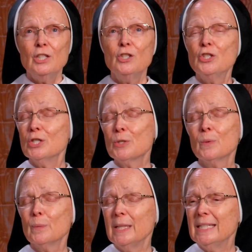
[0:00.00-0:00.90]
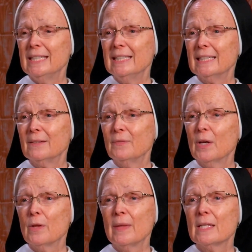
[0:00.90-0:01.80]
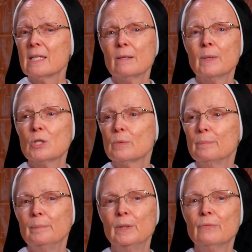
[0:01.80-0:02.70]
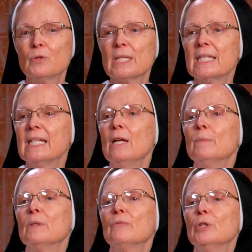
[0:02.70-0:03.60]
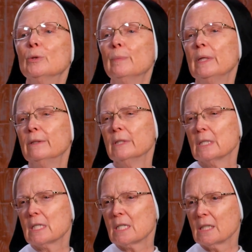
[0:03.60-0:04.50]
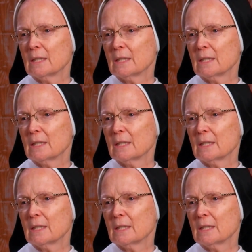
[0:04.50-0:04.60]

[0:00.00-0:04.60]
Just what we did. Father, that's the most beautiful statement for your parents.